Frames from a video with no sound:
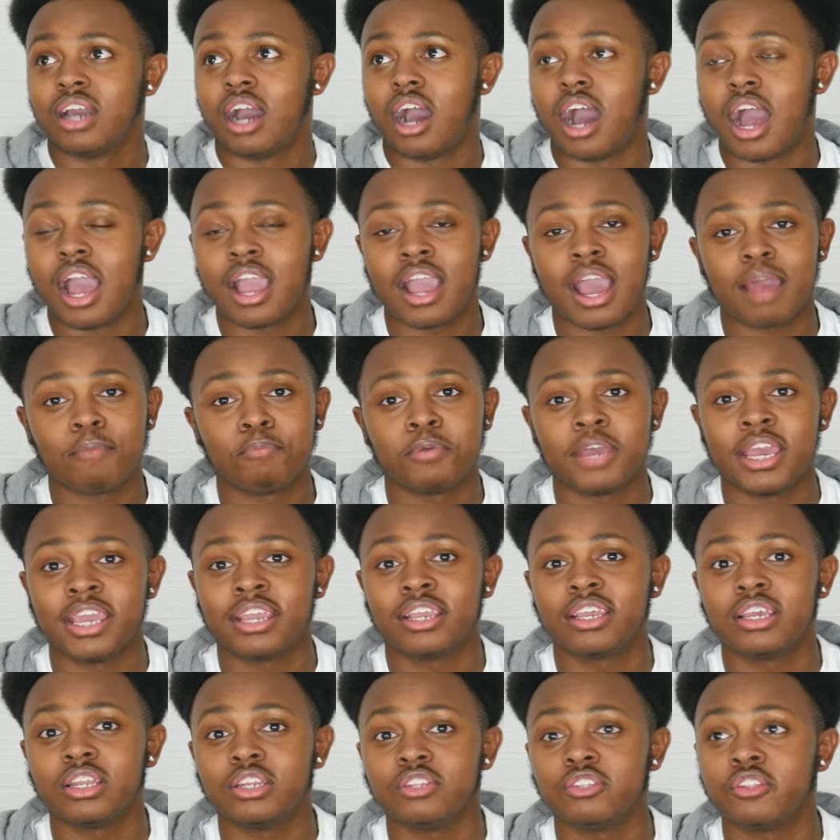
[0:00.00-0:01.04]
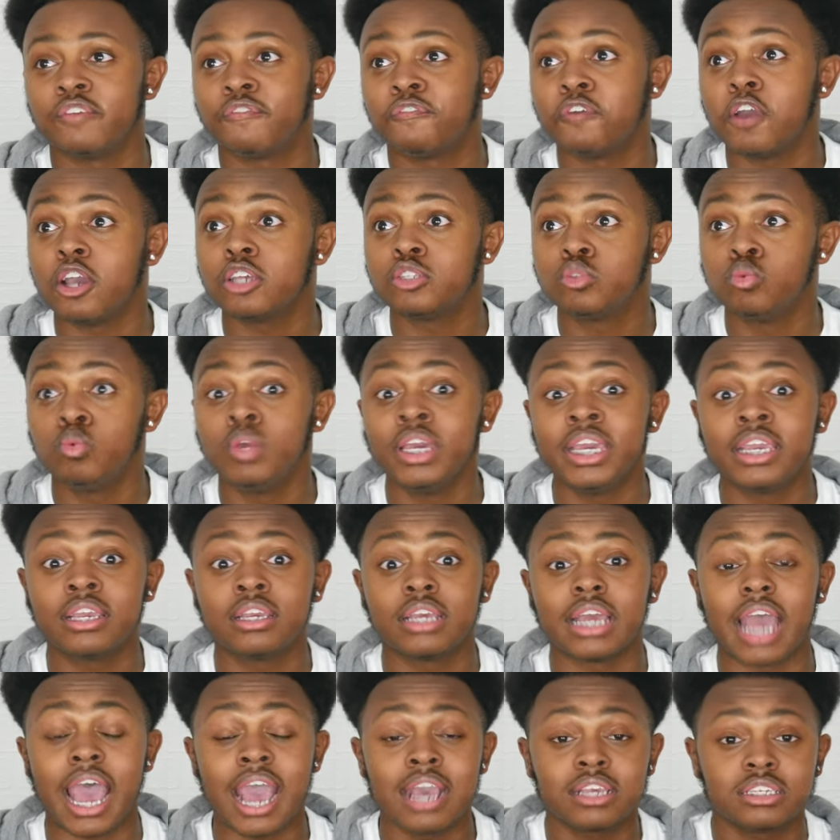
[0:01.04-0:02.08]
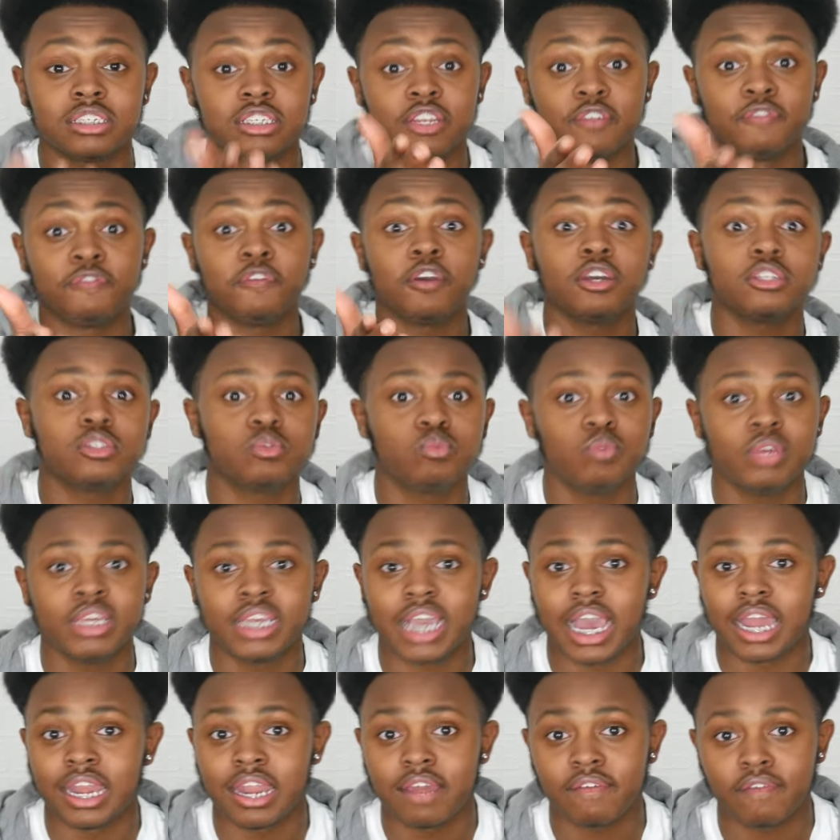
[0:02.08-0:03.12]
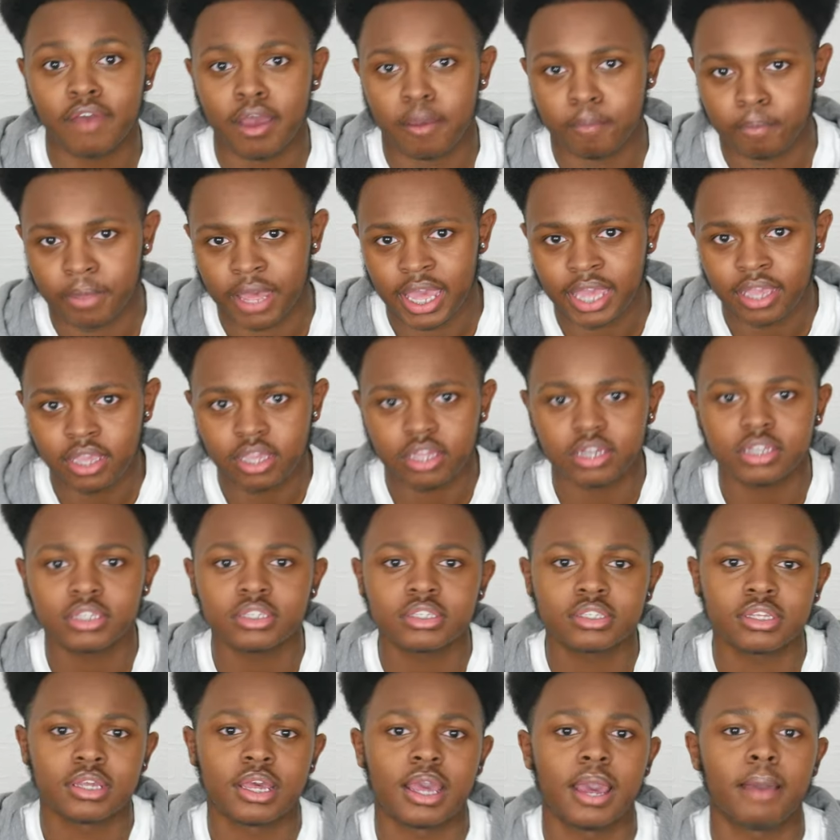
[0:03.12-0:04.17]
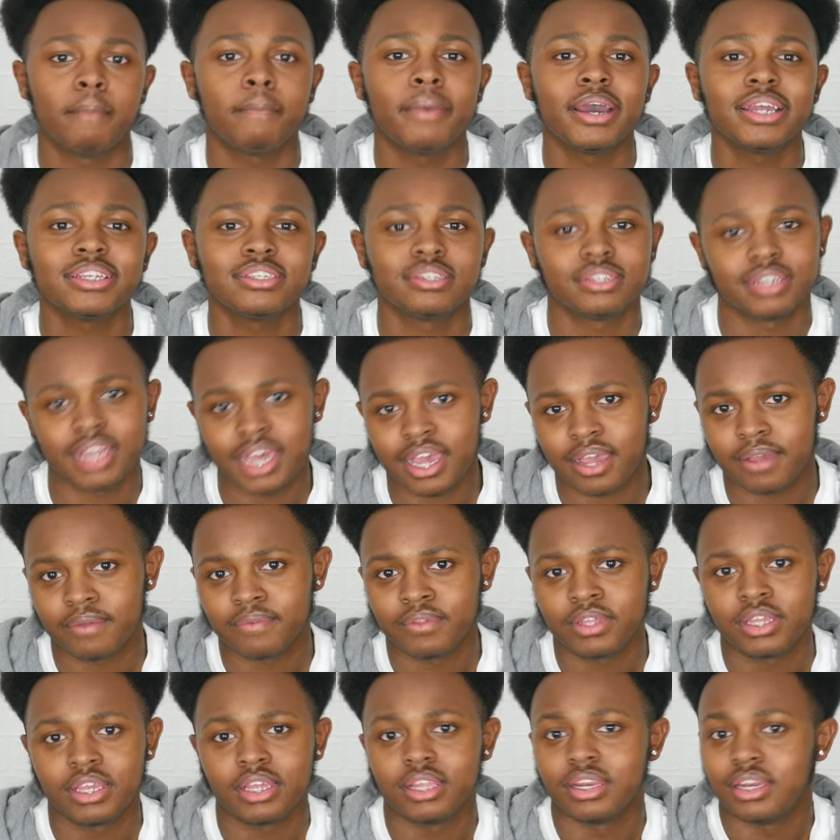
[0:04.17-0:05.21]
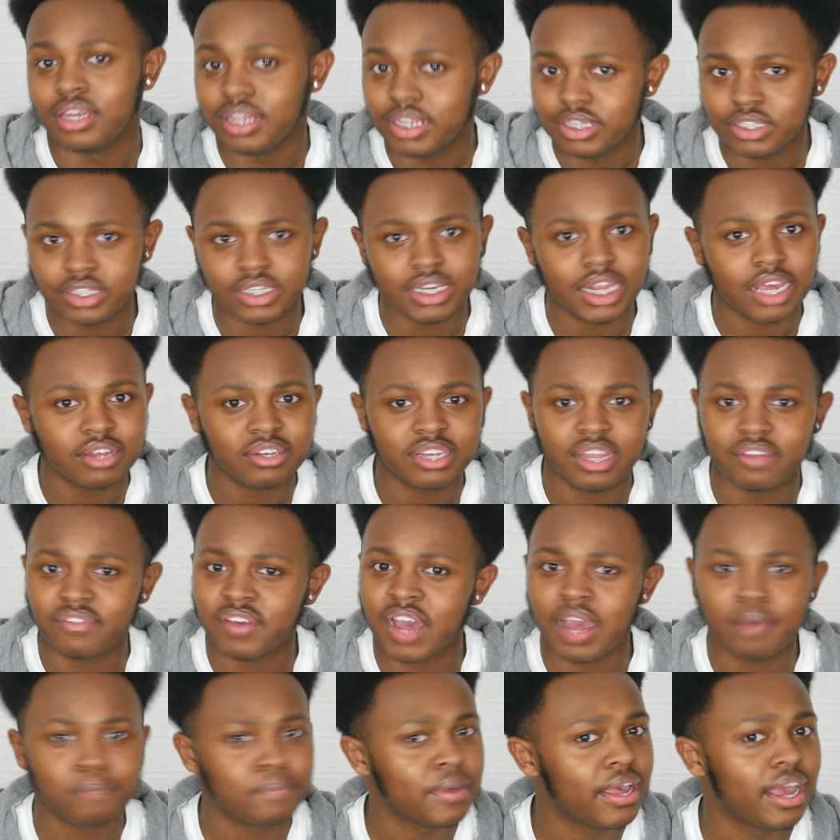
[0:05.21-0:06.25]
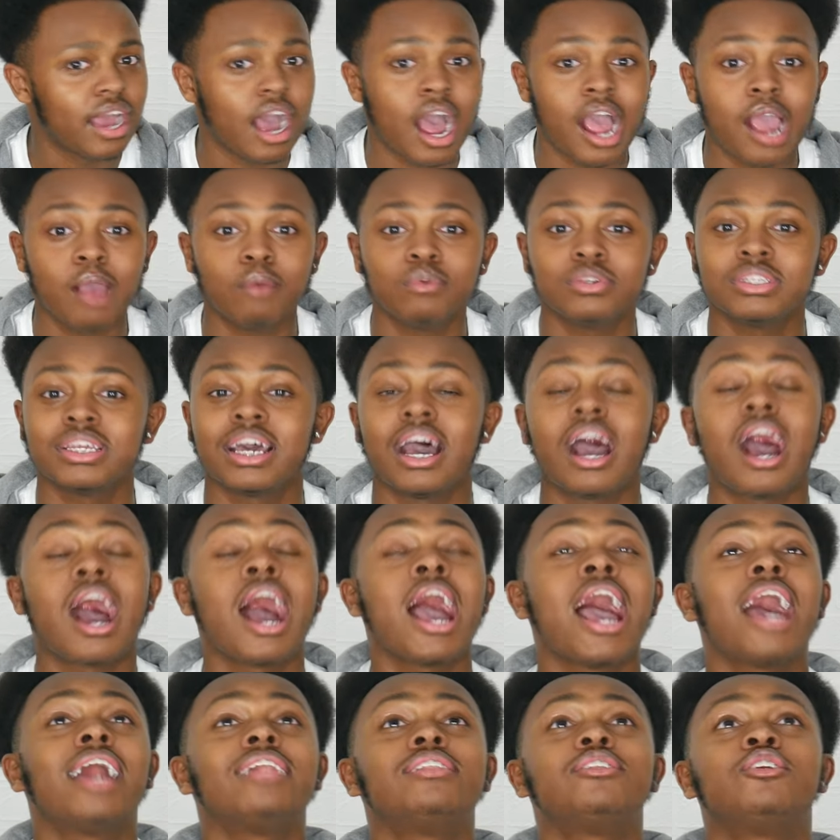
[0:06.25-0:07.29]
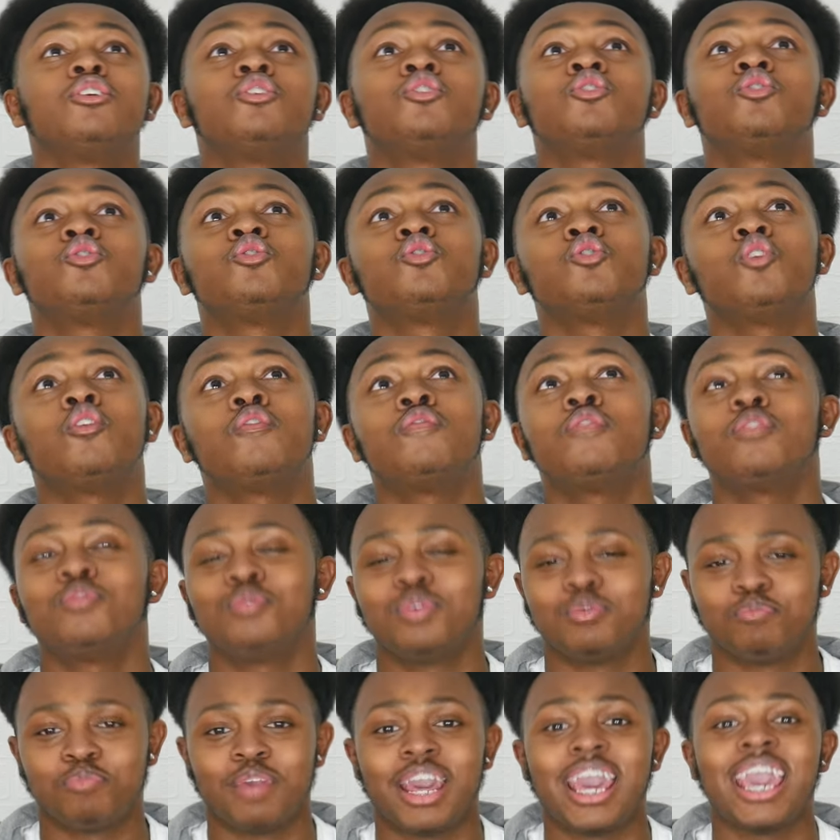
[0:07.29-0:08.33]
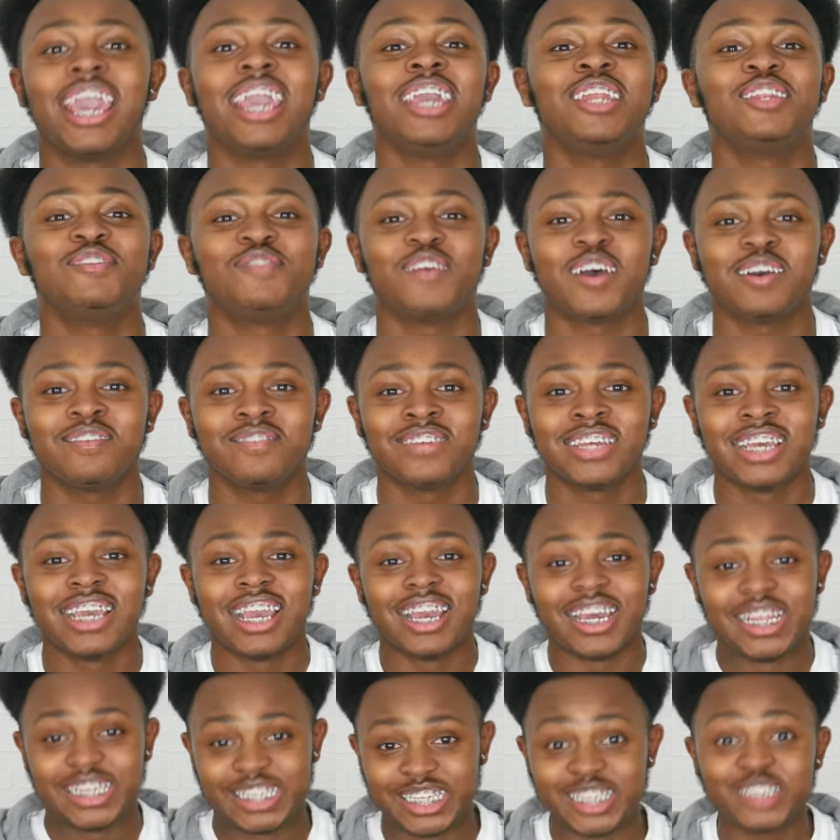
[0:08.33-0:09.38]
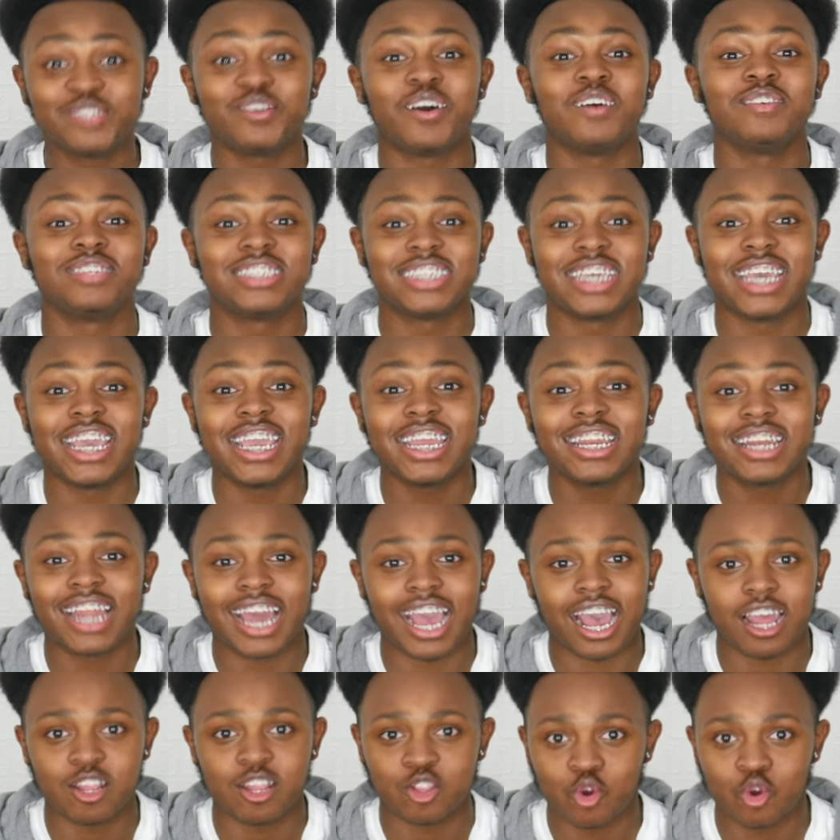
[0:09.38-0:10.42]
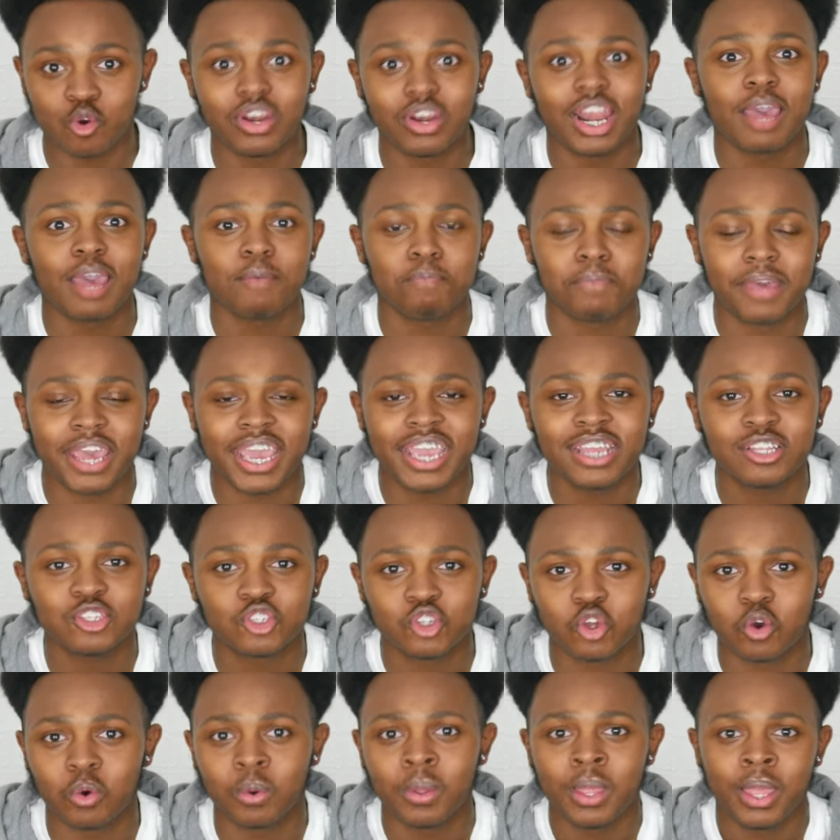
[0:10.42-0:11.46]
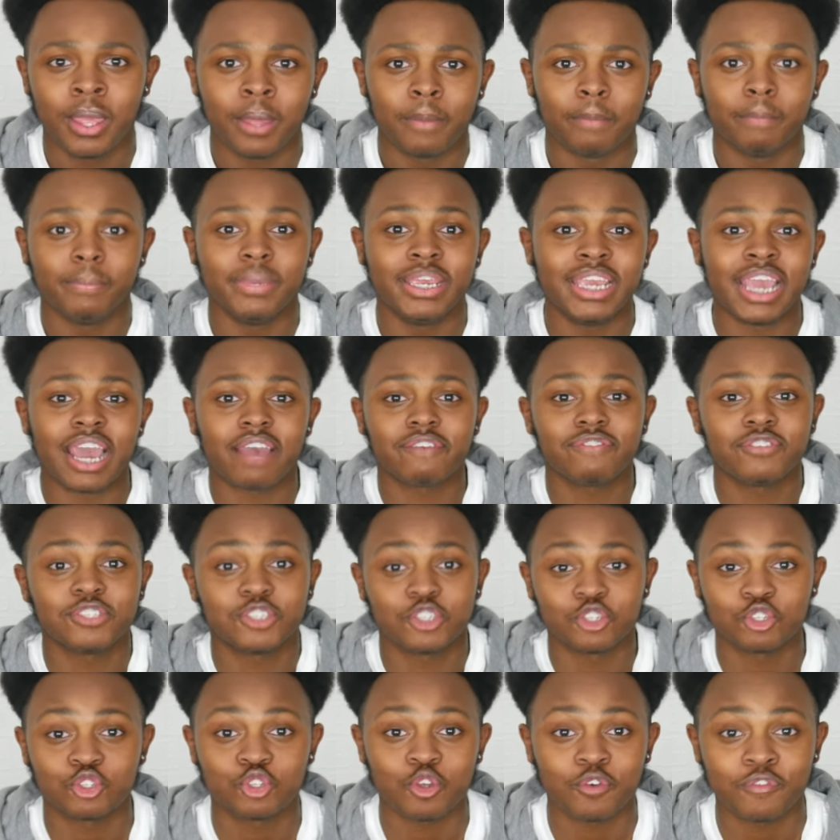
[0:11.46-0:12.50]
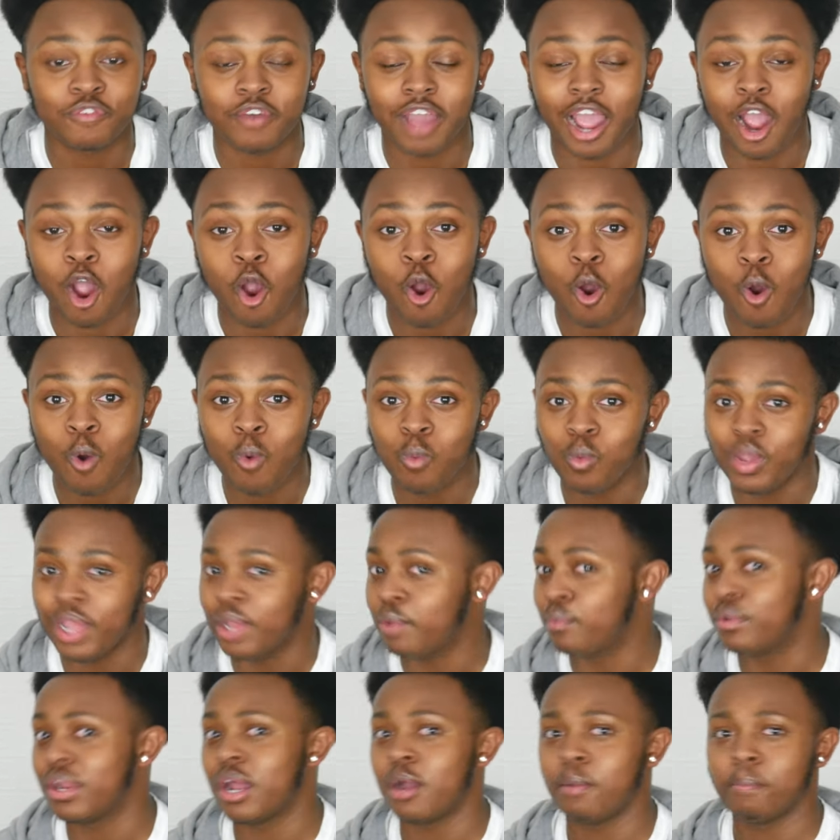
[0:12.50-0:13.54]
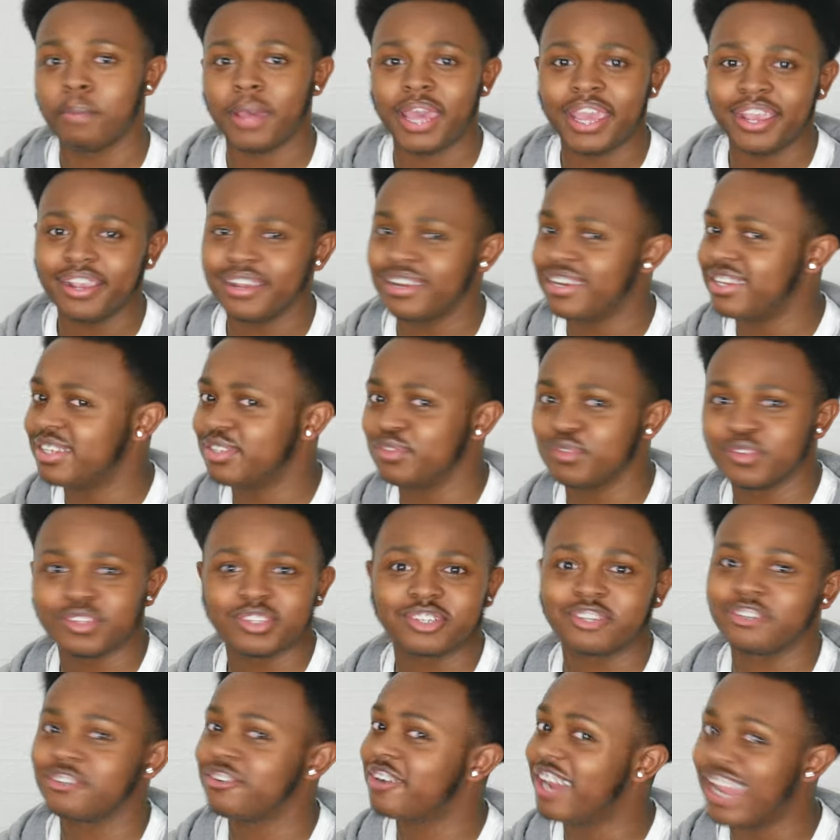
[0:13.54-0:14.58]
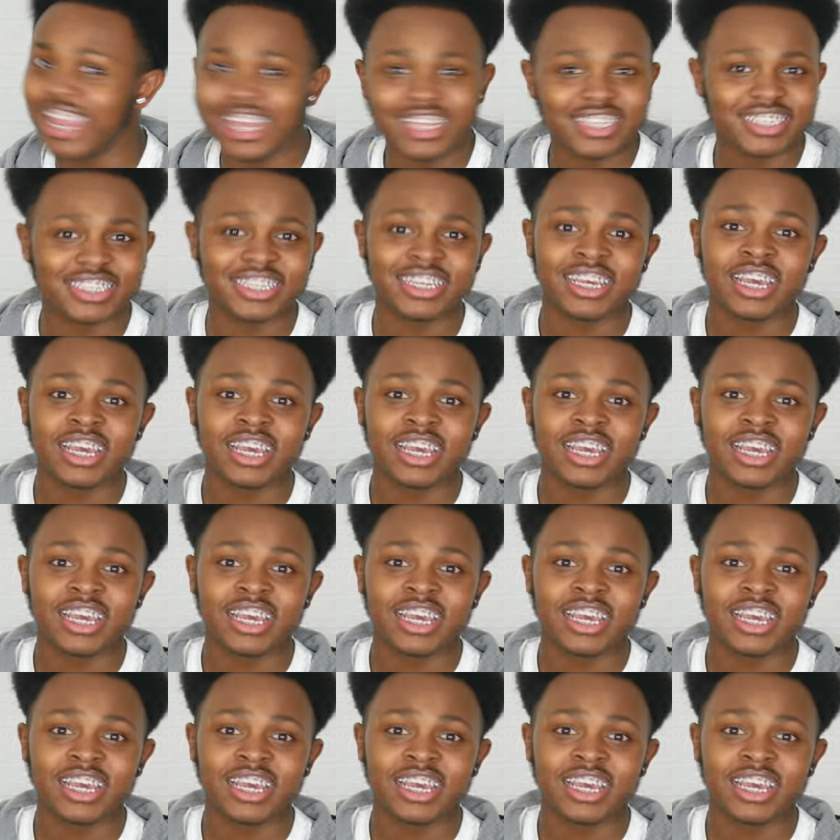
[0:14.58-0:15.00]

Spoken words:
I had painkillers the first week. I never had painkillers. Imagine that. Literally, I had to suffer with pain, man. This is what I'm saying. Like, I don't like pain, so me having to suffer a whole week without painkillers was crazy.